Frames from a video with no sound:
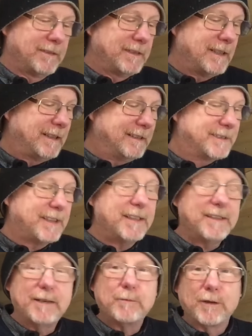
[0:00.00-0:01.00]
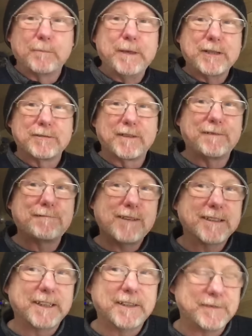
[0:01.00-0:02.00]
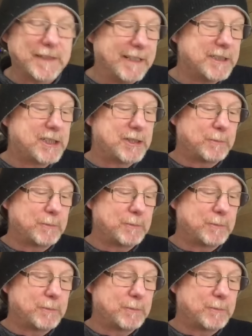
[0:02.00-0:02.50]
Now they say they want a picture of the front of the van